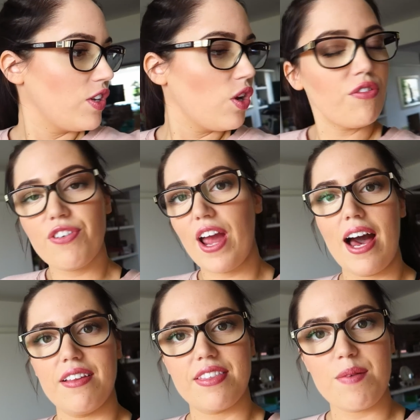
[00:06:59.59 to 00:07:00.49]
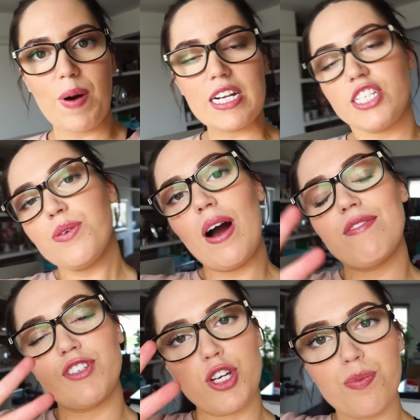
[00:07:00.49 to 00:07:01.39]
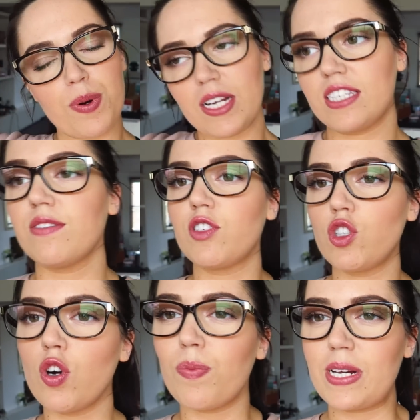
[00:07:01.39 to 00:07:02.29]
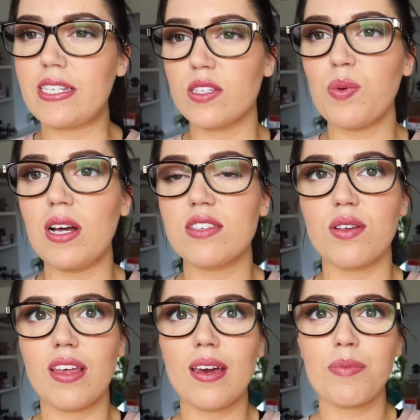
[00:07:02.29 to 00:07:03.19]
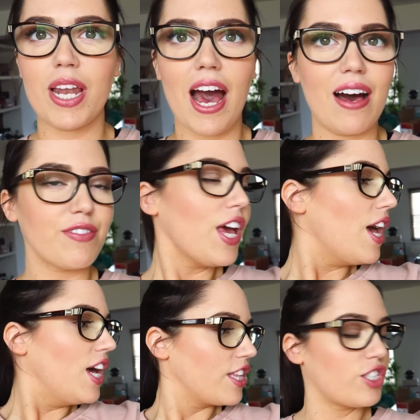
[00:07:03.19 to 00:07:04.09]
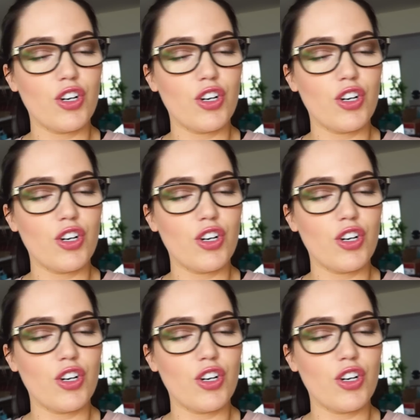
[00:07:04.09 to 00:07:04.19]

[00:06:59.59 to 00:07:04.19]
Not very healthy, but I do have 2 punnets of strawberries as well. So I think I'm going to have the